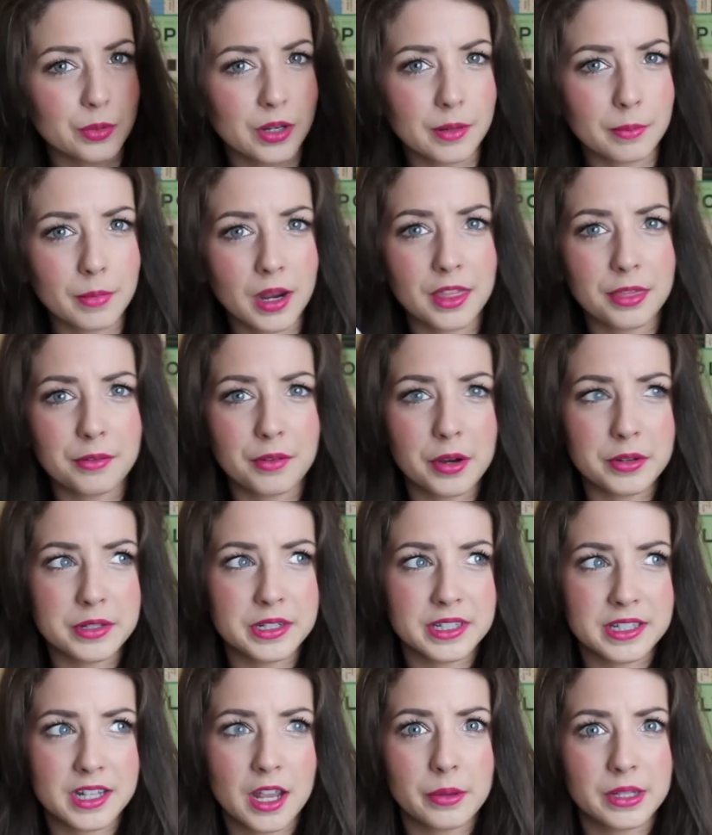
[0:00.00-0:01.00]
my
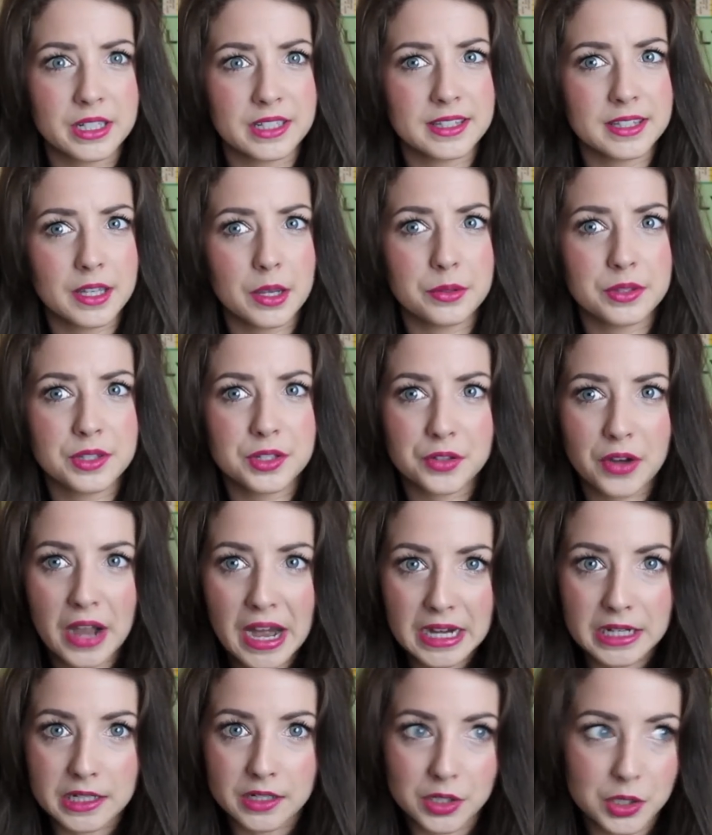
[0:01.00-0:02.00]
throat is going so
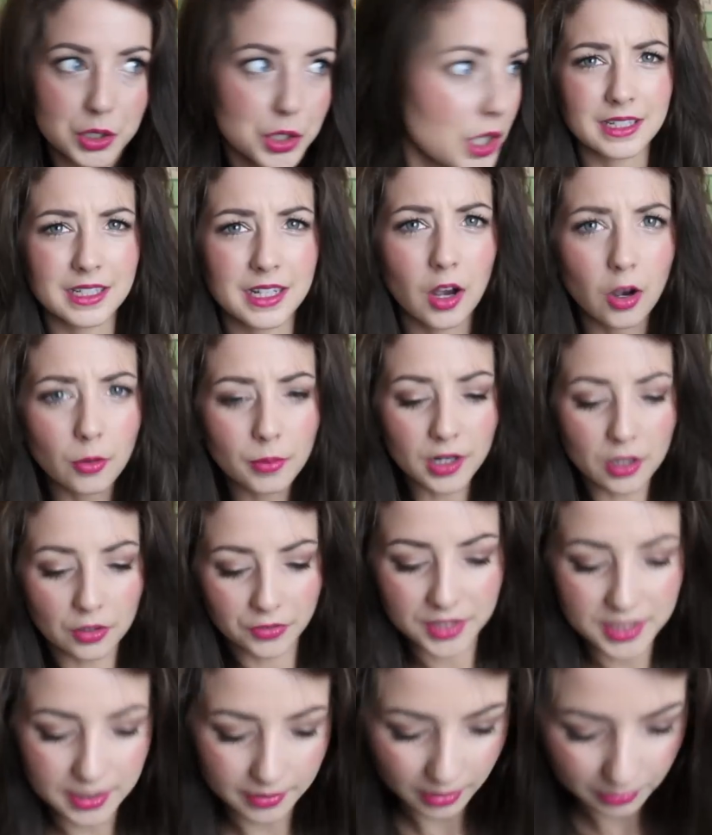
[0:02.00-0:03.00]
strange. See, oh my
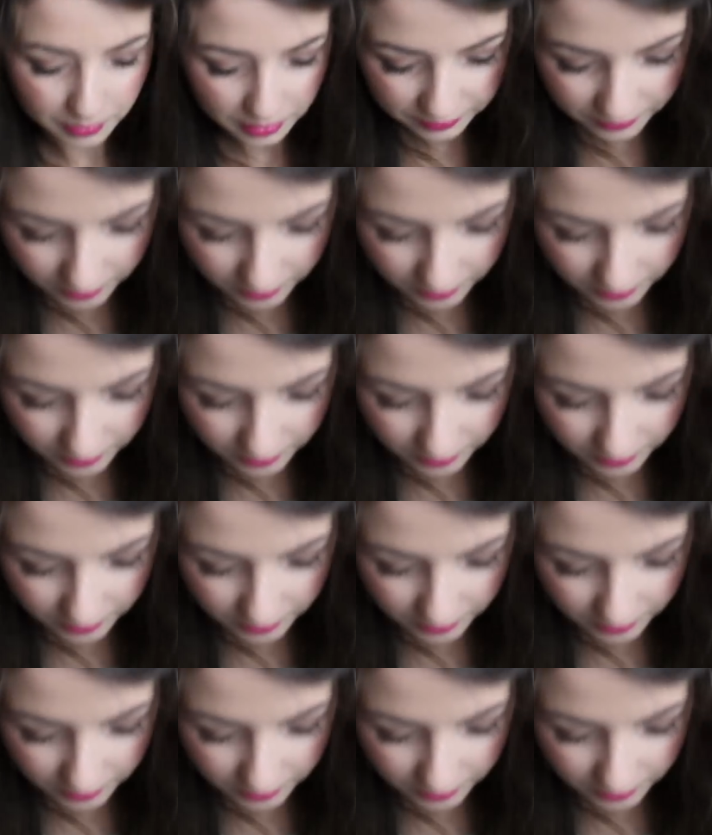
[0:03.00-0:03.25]
god, there's something on my